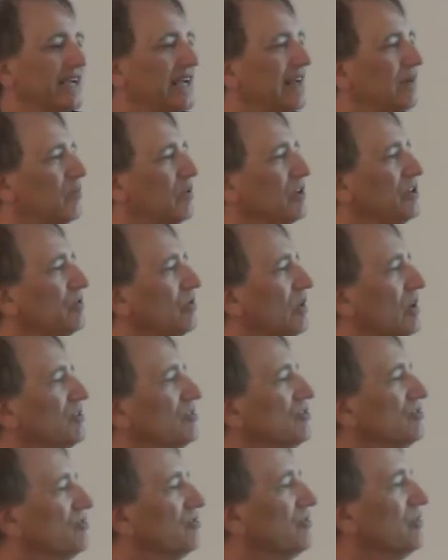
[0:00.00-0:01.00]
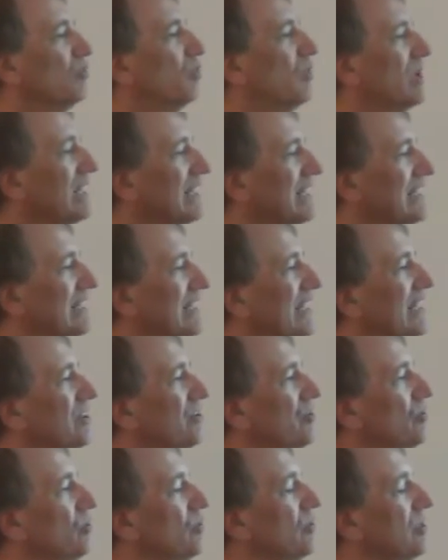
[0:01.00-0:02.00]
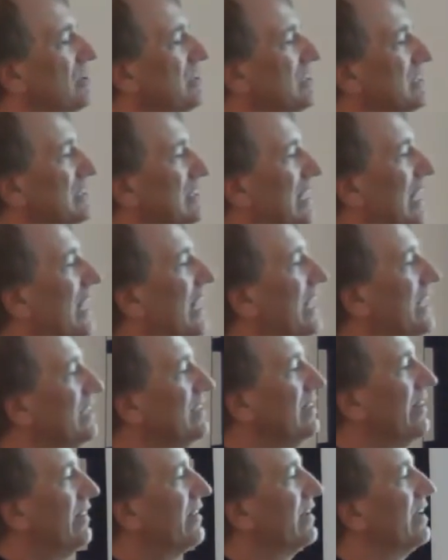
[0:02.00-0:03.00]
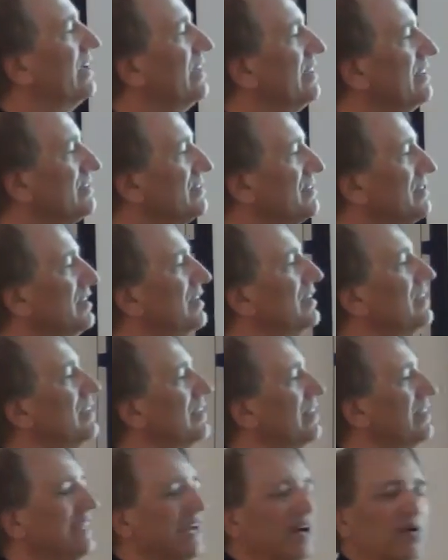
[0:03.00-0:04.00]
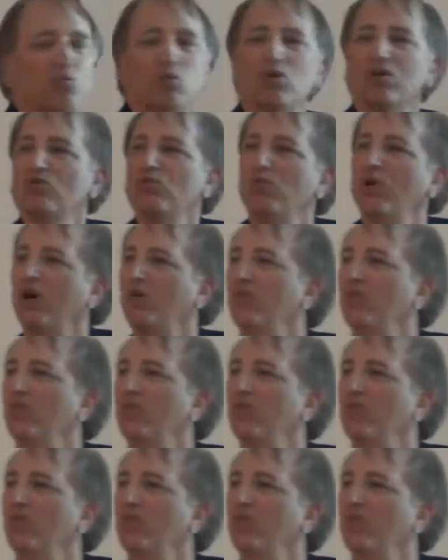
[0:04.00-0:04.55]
And when you understood what it did, you could design things that worked